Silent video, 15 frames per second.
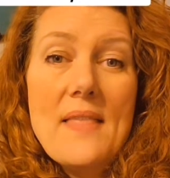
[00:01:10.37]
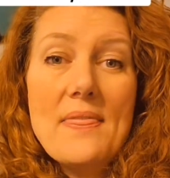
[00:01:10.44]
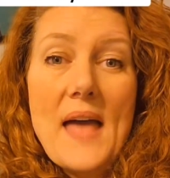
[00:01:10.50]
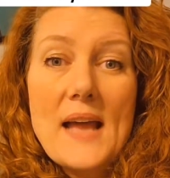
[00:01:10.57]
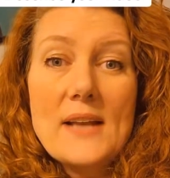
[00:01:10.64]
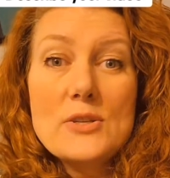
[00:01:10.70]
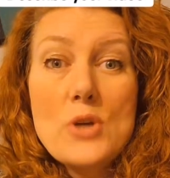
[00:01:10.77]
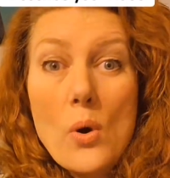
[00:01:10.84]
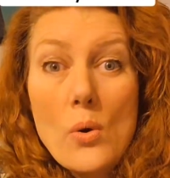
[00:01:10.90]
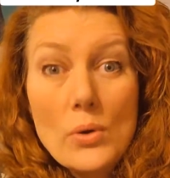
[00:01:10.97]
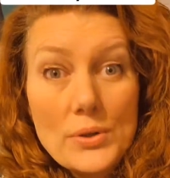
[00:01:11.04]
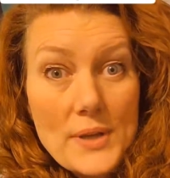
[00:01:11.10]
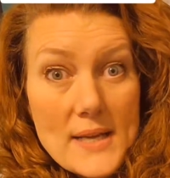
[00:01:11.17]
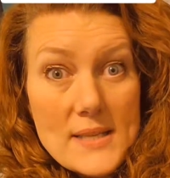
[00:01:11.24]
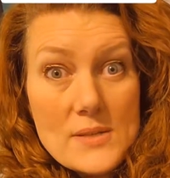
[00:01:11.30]
that
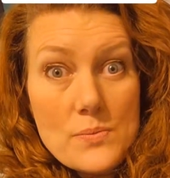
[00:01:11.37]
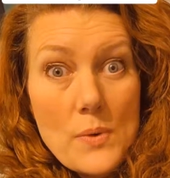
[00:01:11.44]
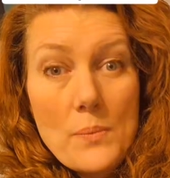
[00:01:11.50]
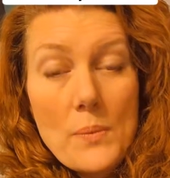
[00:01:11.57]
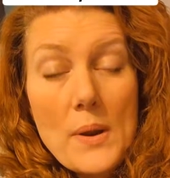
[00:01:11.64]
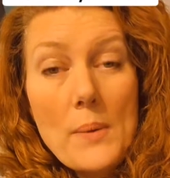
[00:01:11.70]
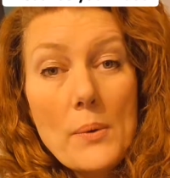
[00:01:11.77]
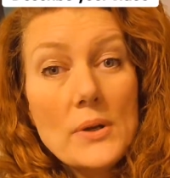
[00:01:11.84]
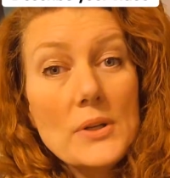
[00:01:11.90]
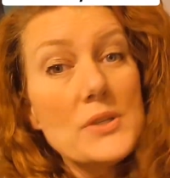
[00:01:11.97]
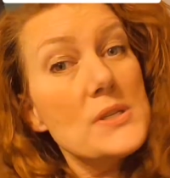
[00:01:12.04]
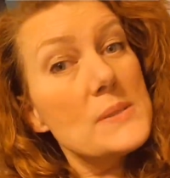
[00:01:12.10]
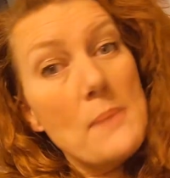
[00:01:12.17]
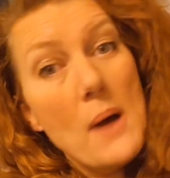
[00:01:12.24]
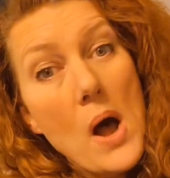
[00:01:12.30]
told us when we were
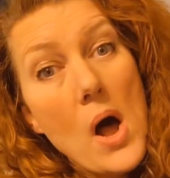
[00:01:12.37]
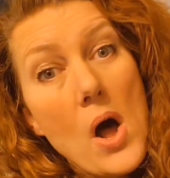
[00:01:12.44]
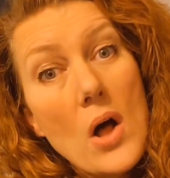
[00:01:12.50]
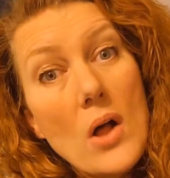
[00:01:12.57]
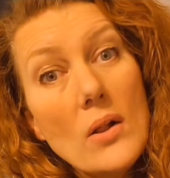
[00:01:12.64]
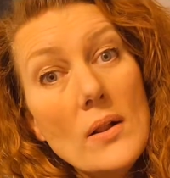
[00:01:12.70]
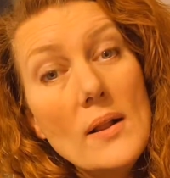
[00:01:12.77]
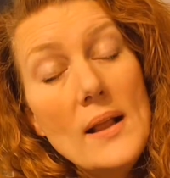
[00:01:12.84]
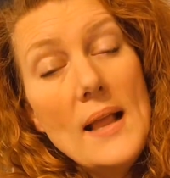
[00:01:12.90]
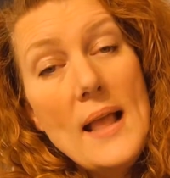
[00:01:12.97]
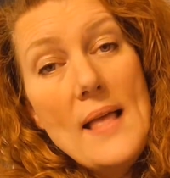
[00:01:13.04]
small